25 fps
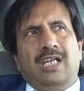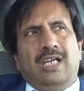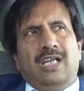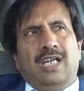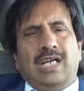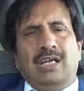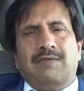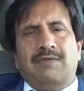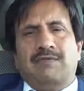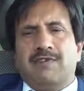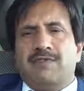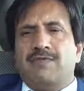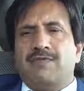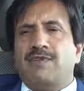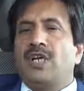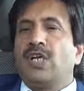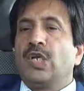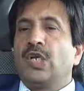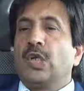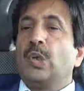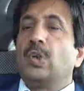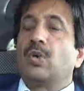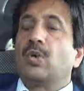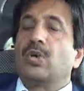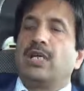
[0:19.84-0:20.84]
and which will
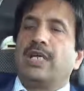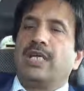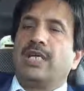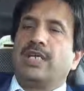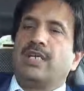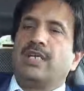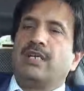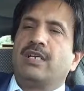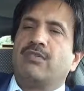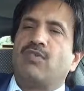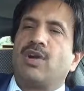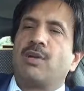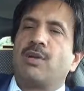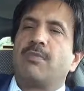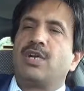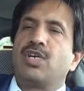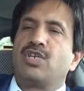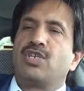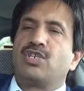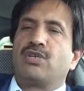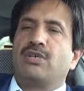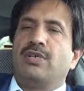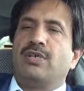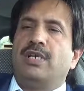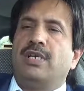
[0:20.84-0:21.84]
include like uh,
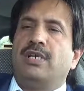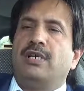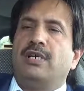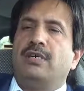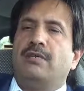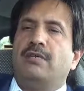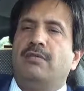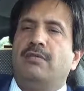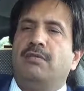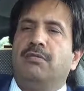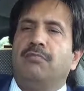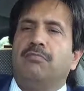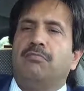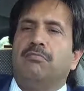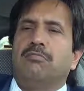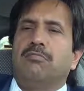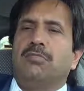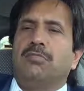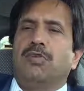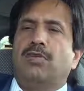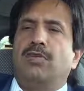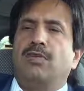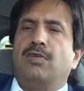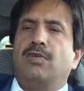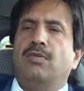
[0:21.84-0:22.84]
vibration and
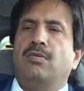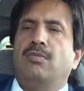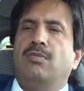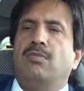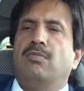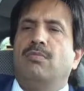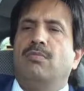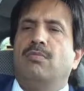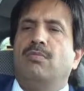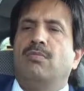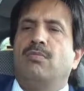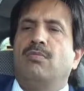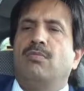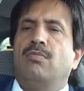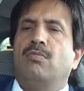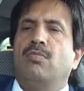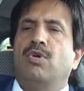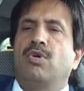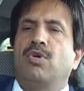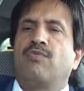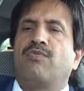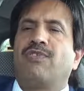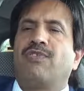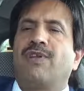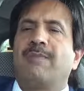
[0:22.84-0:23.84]
uh,
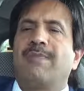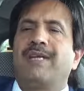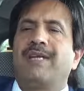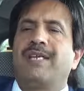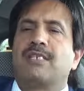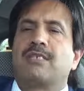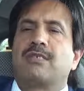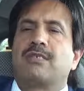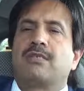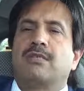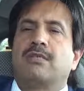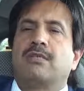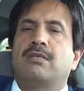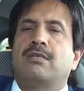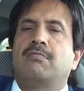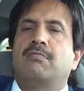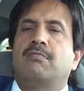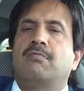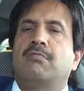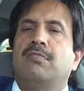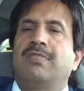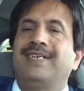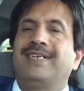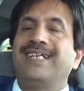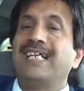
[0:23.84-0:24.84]
monofilament
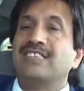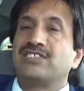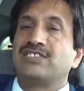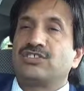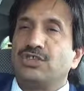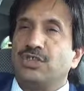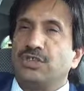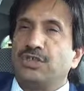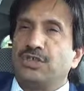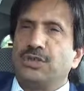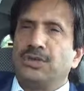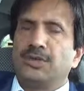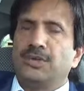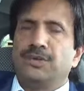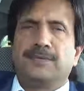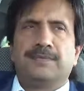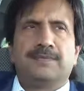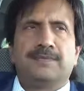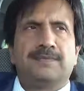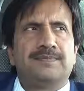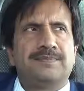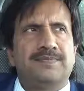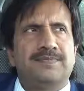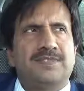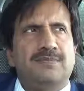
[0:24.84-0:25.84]
testing, you know,
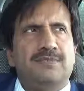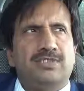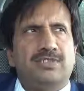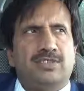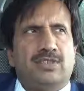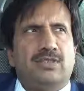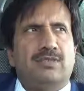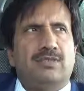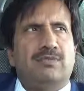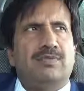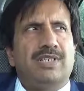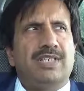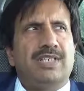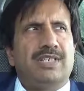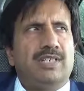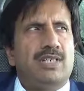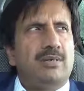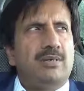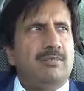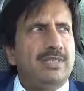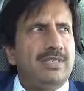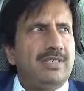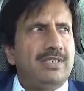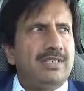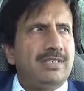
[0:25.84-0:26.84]
which are very
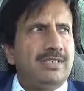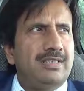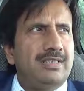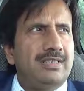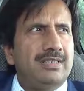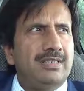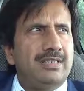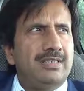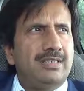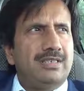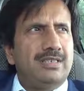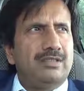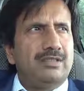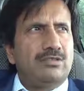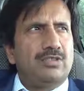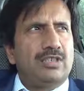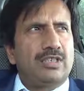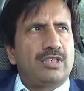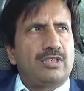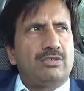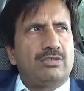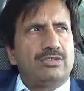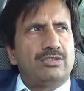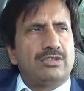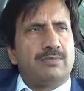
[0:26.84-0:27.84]
common in to
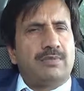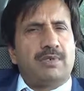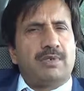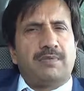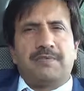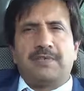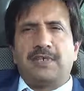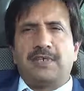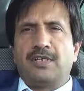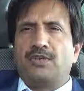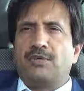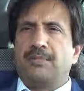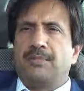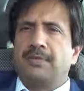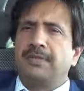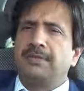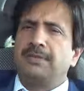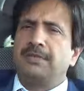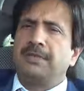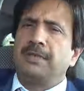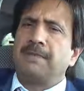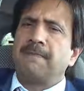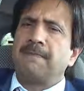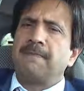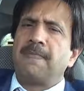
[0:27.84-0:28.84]
diagnose the peripheral
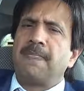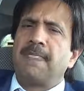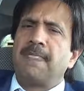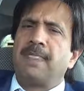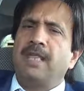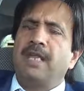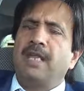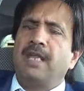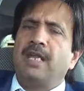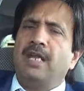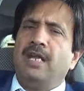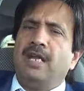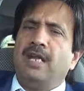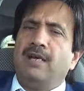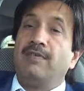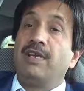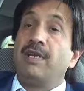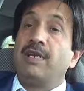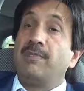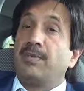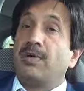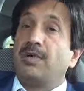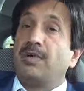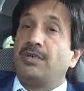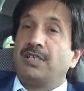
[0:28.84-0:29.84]
neuropathy and
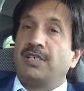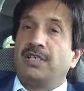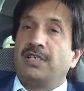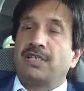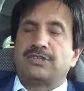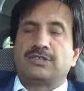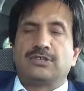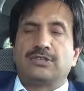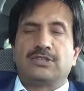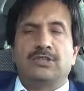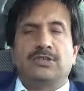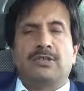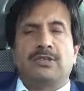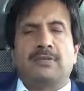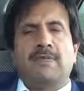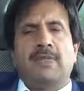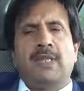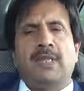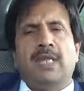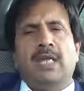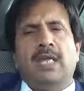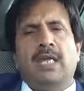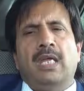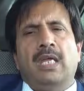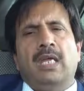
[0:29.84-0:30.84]
very important know,
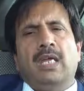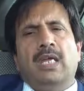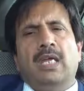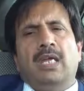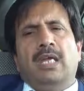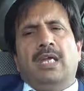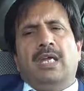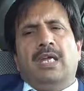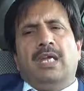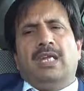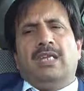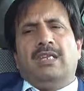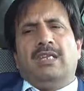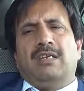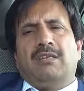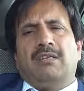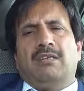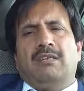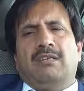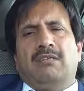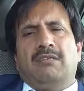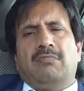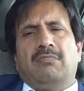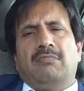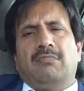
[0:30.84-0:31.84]

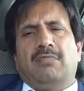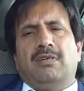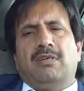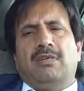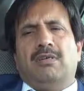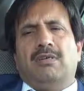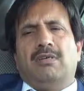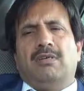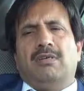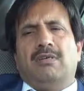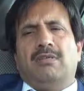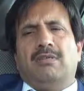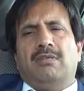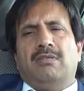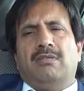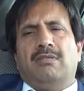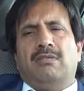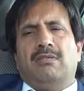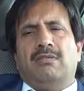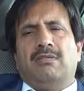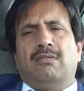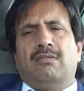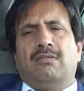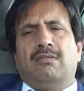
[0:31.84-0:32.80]
And uh, uh,